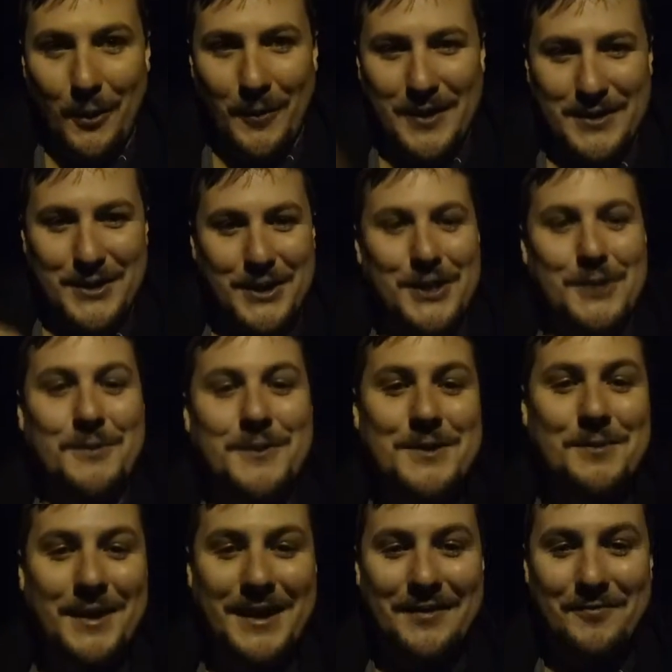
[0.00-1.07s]
all these
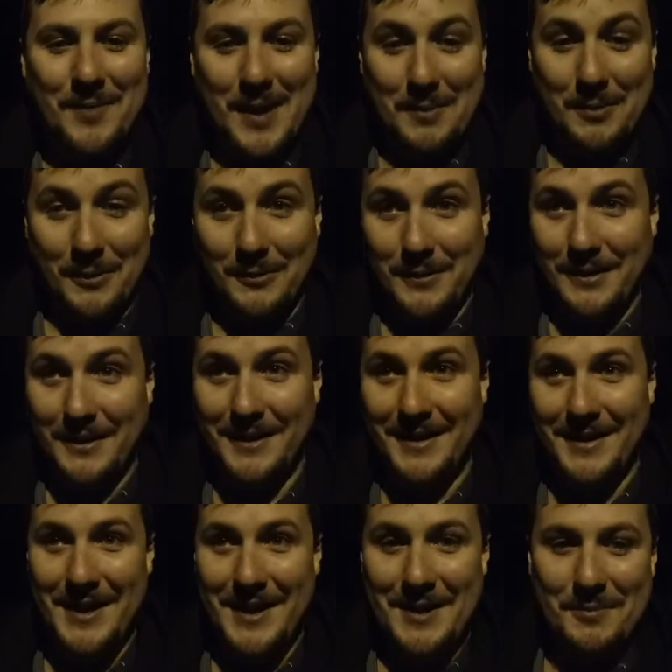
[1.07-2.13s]
cures you want to give people
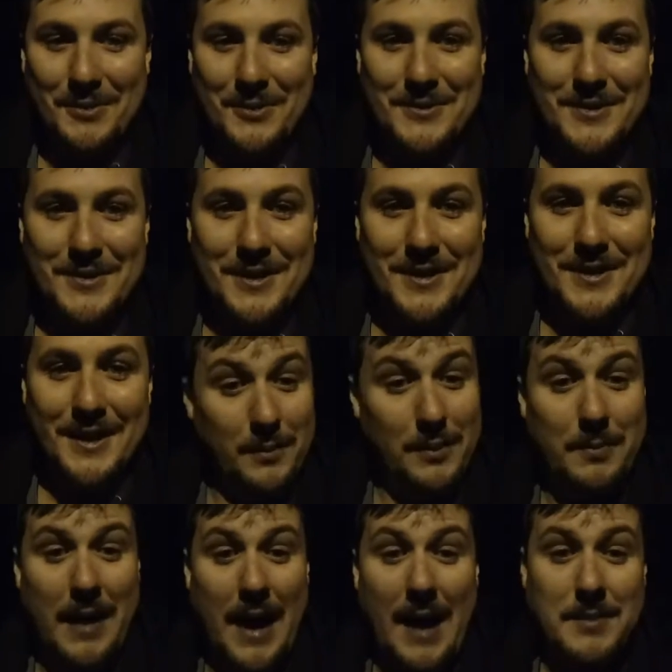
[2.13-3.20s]
because like you
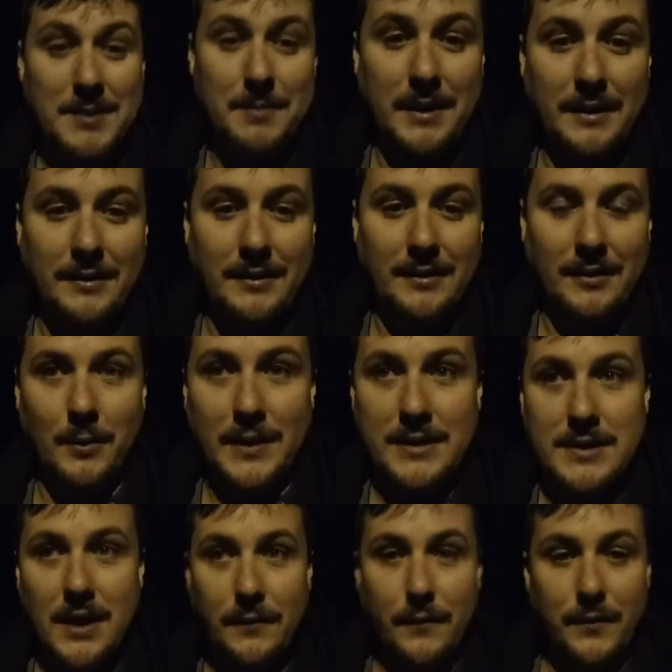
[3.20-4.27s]
could perhaps be the
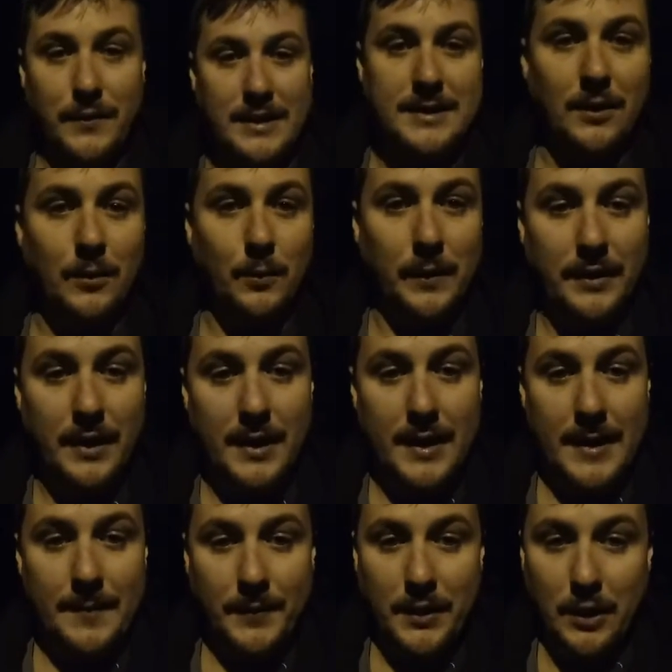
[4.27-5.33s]
one yourself who needs help with
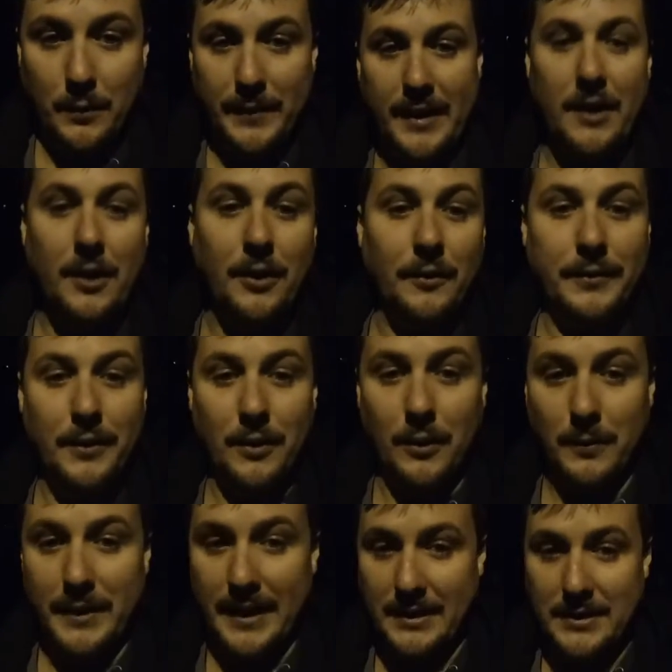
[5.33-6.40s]
with health
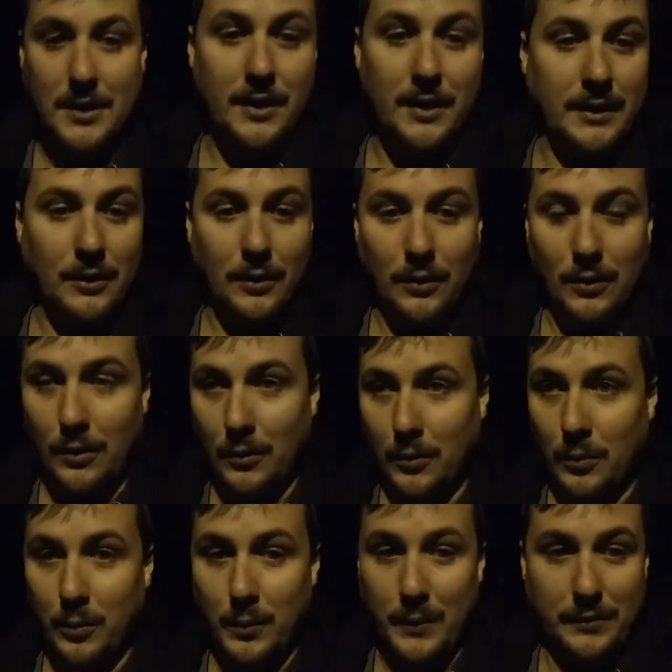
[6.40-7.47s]
or with anxiety
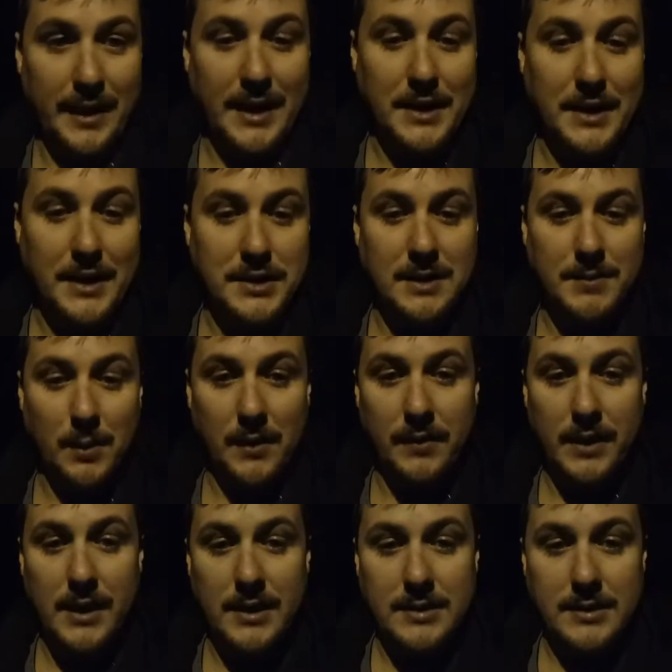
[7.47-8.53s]
or with relationships or
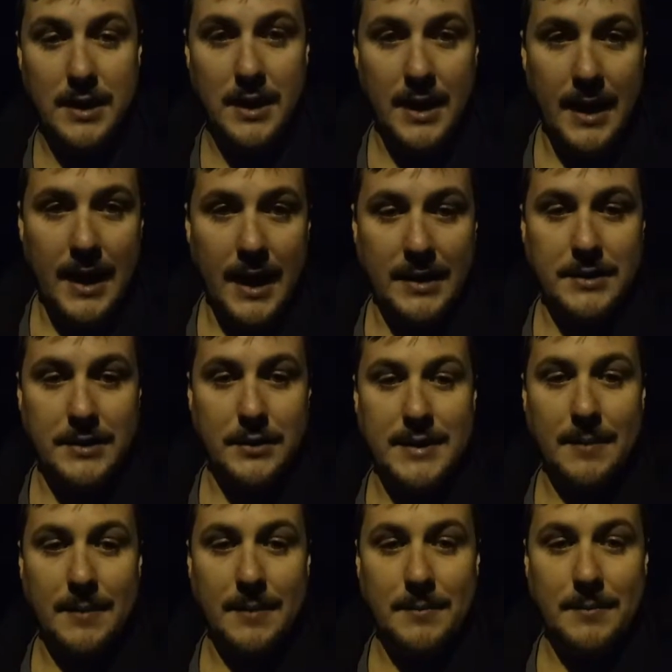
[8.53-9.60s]
whatever it is. And so
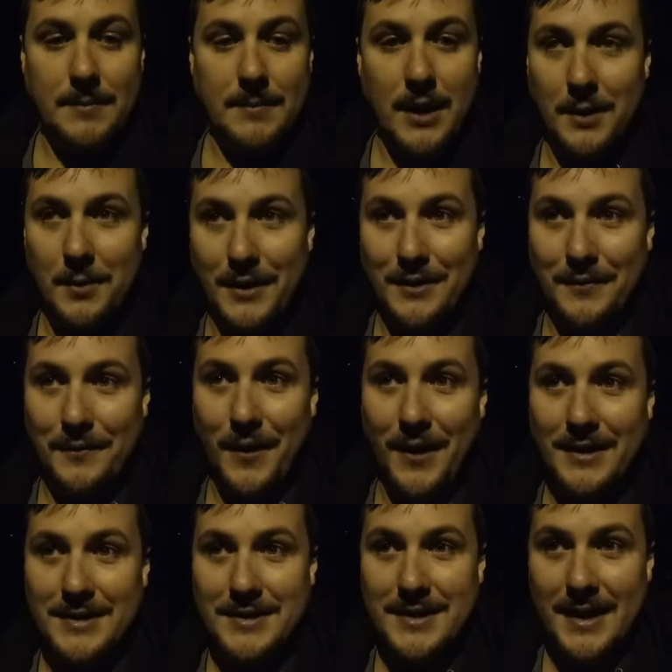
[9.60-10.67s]
sometimes like what you
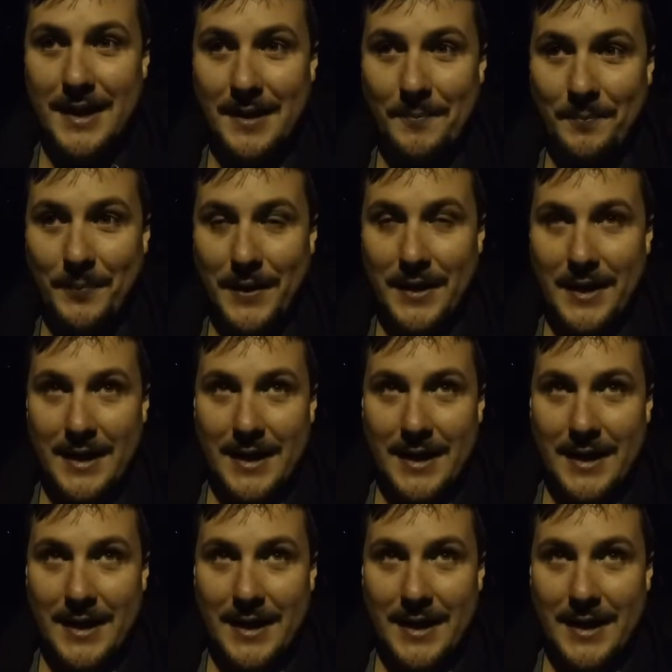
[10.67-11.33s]
find is that